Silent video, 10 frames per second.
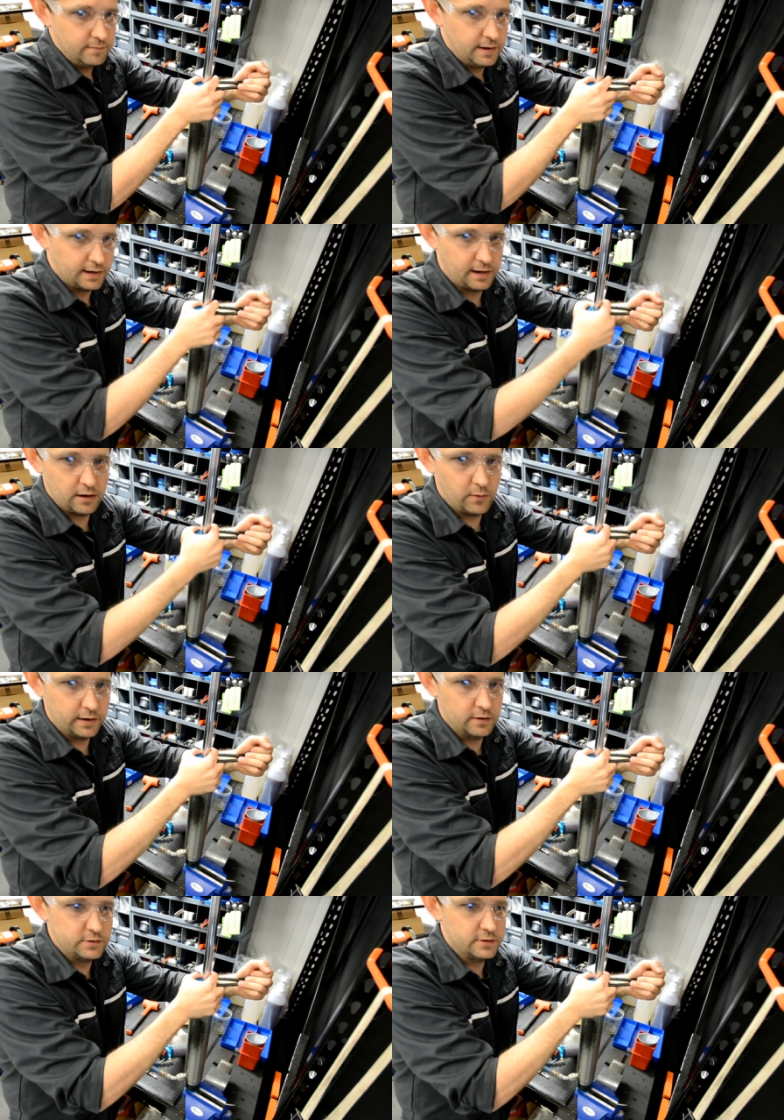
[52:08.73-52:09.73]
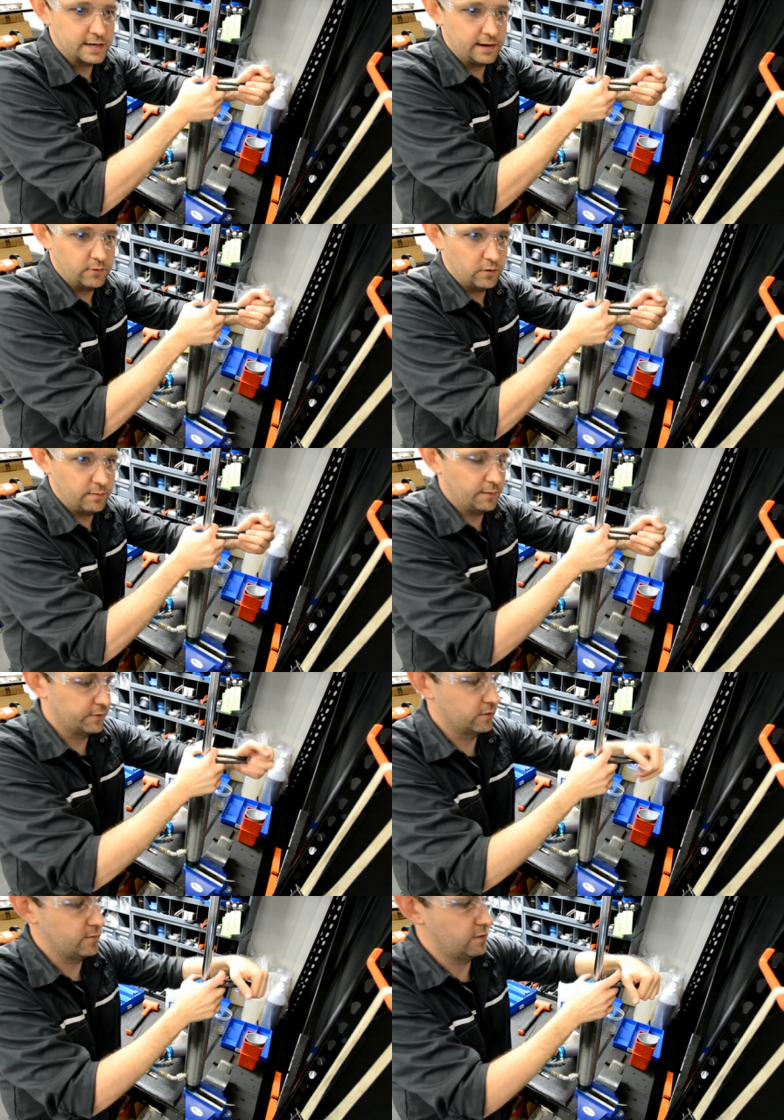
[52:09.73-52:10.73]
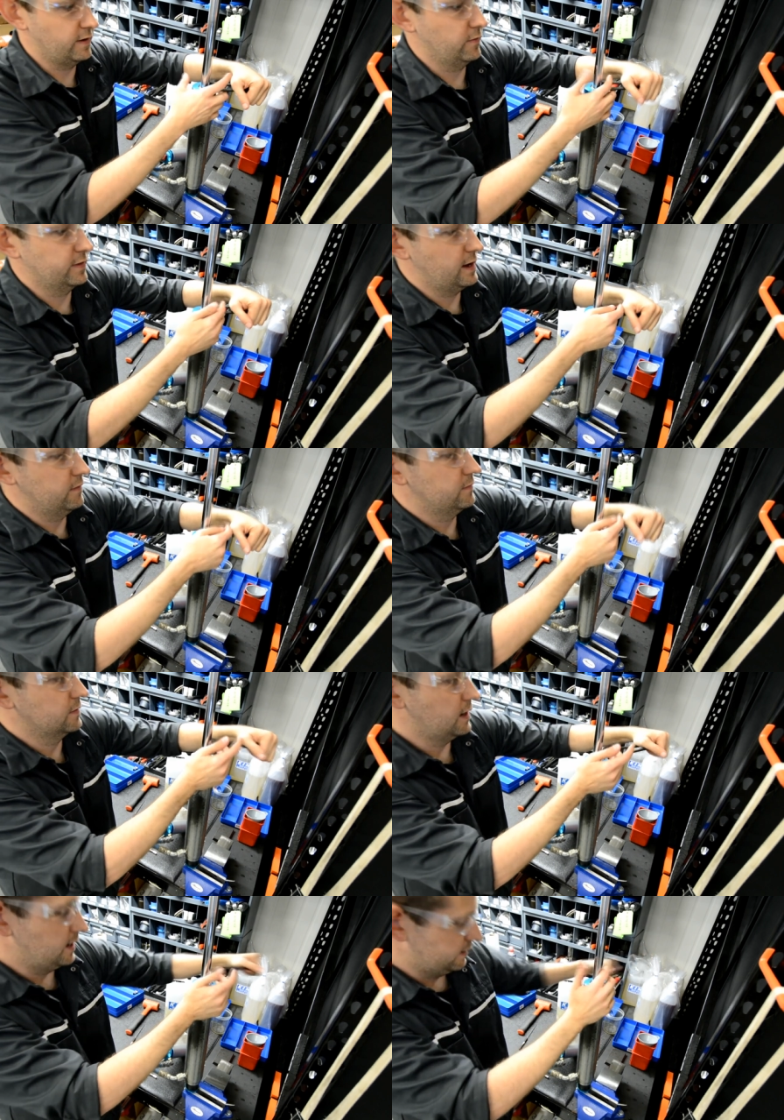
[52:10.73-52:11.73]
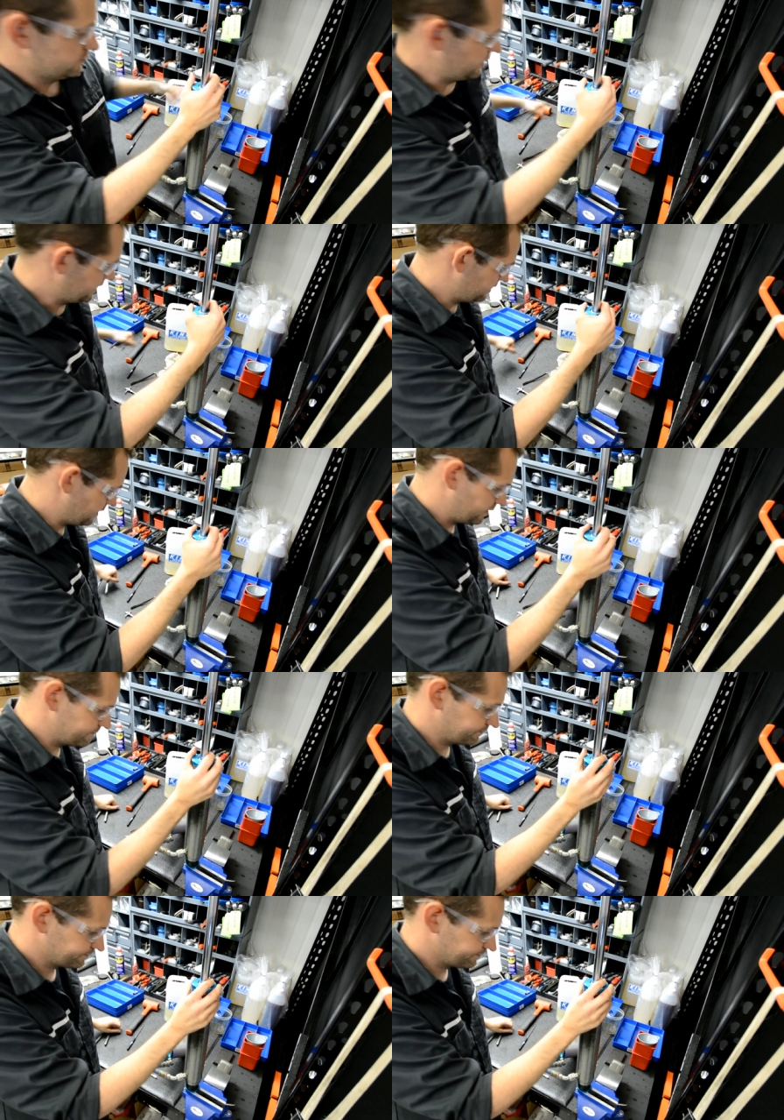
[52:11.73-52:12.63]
And again, you don't want to go too tight. We want to be able to remove it without uh, cranking on it.